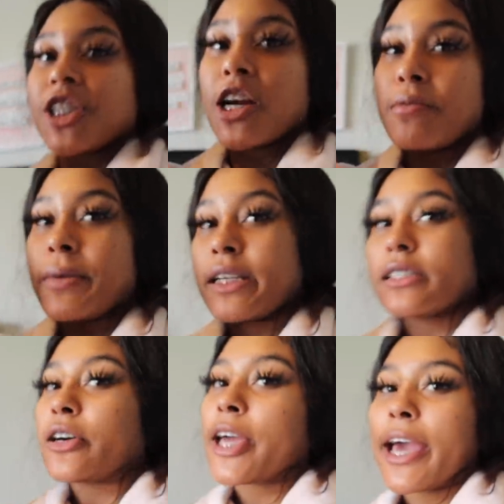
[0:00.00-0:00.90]
shirt, but
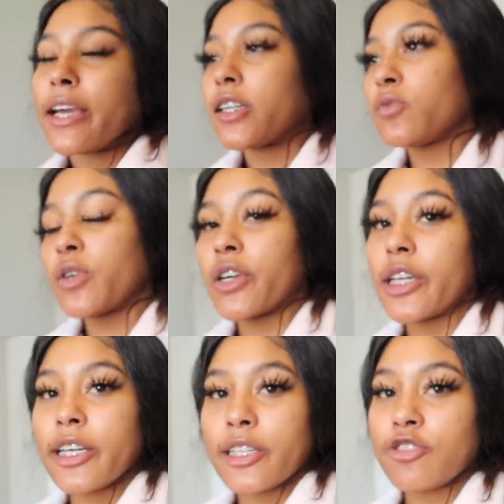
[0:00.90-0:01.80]
it's okay because we're
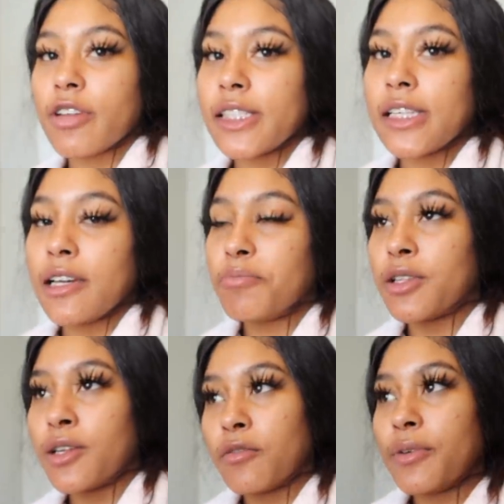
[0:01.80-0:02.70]
gonna dress it up
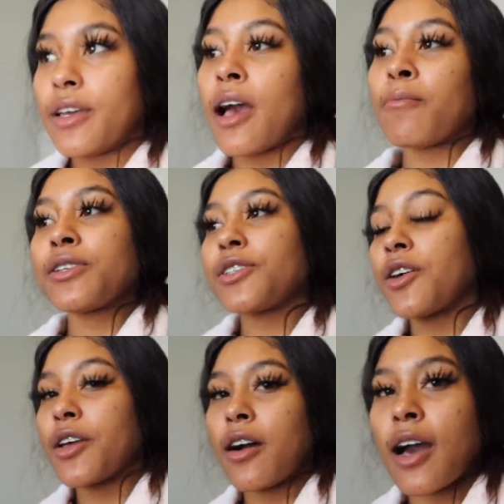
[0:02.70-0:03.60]
a little bit. I'm gonna
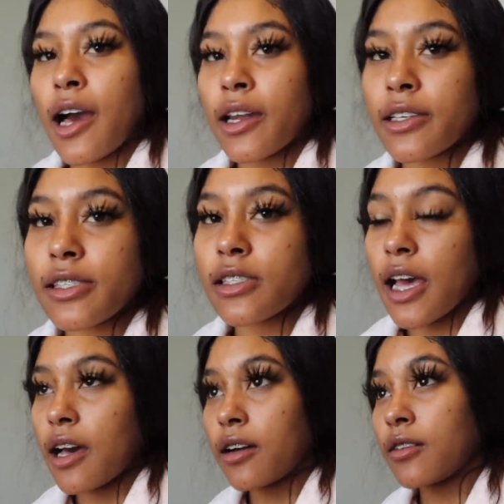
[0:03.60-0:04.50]
show y'all how to
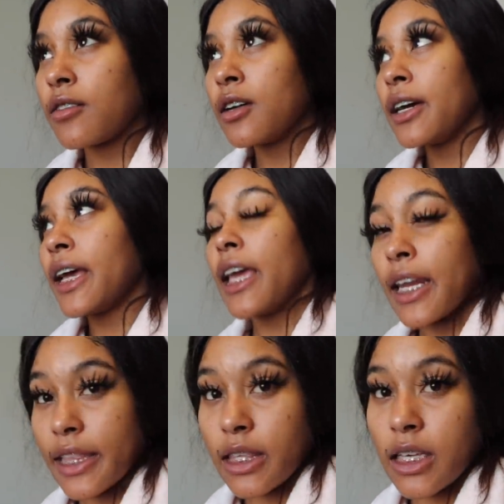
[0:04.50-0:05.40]
style
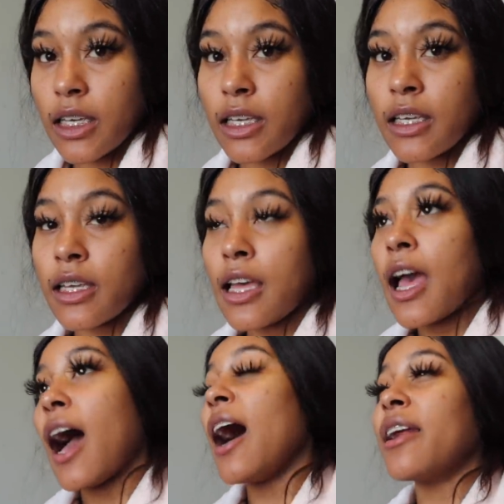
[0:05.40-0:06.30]
anything
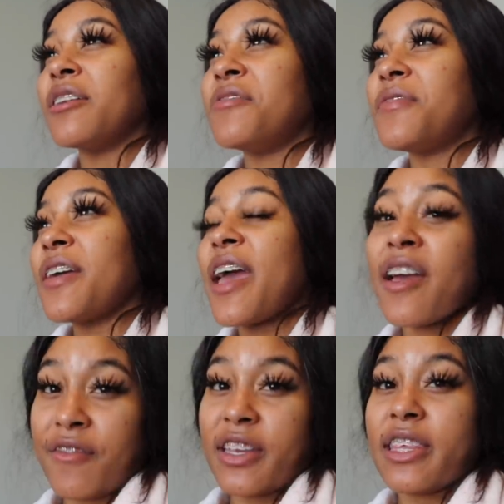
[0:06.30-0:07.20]
out of
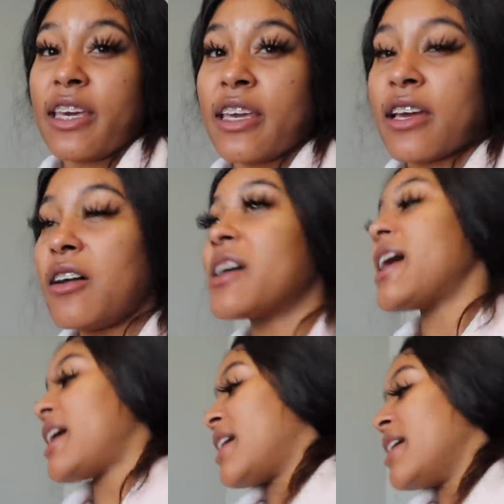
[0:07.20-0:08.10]
everything,
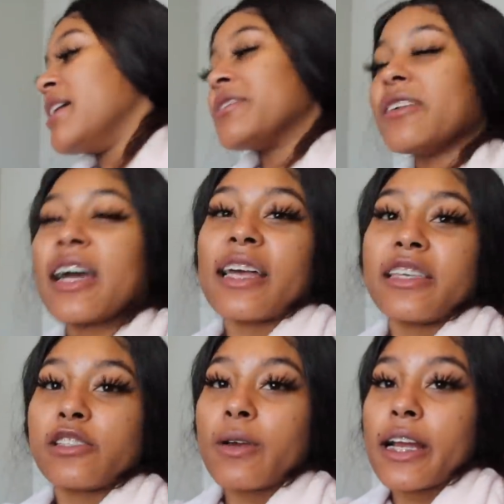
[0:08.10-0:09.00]
okay? So I got
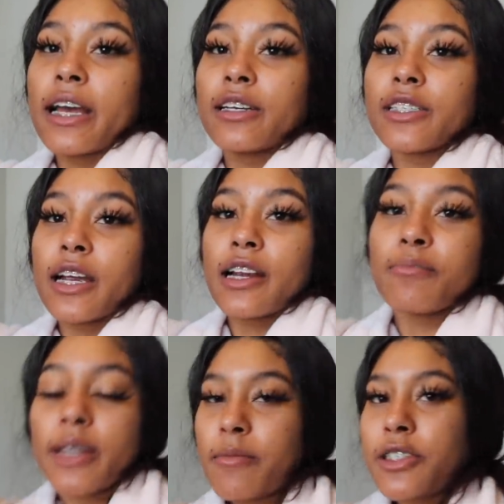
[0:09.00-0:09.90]
this workout
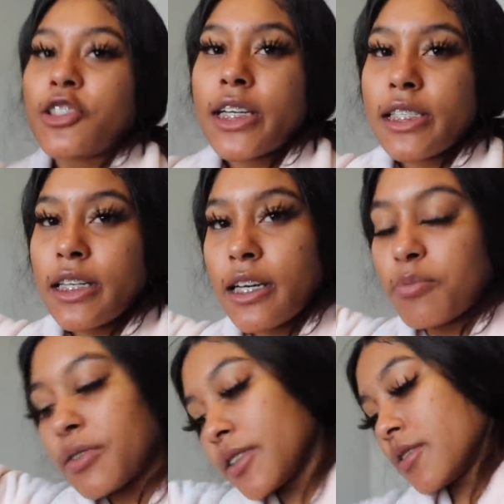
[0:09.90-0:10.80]
shirt, but I'm gonna dress it
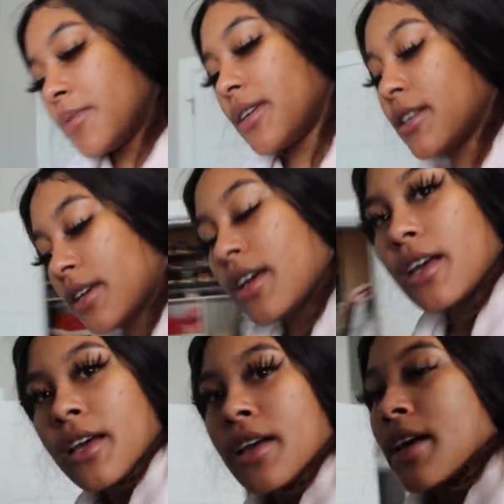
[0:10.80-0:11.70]
up a little bit,
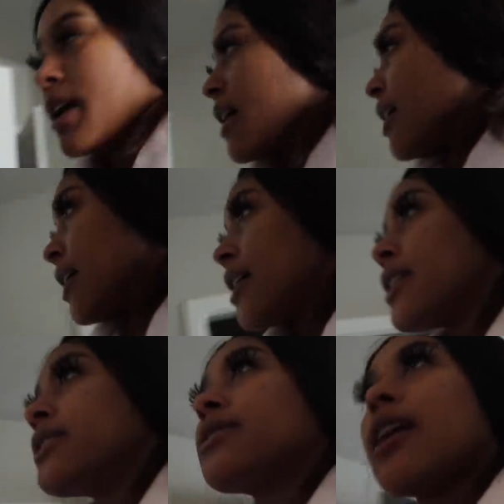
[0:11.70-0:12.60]
and